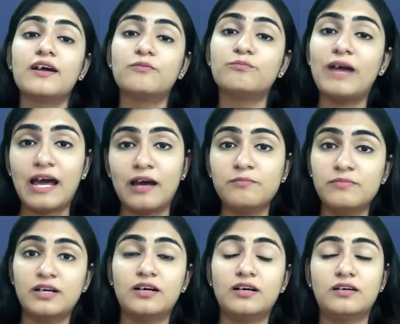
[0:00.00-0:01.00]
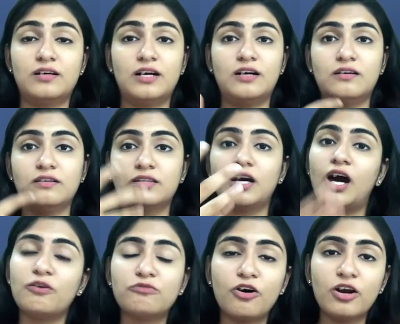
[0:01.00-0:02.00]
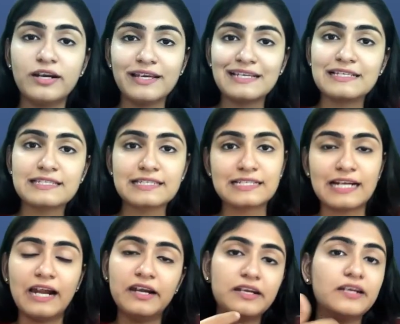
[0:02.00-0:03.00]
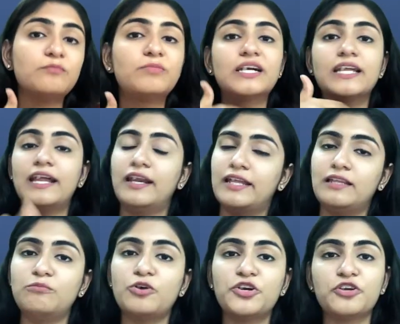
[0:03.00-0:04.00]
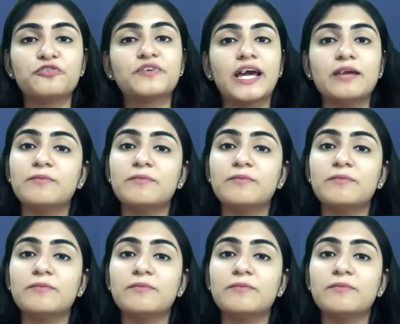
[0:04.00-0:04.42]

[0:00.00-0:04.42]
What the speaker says: ma'am, the award is granted, but at any point of time,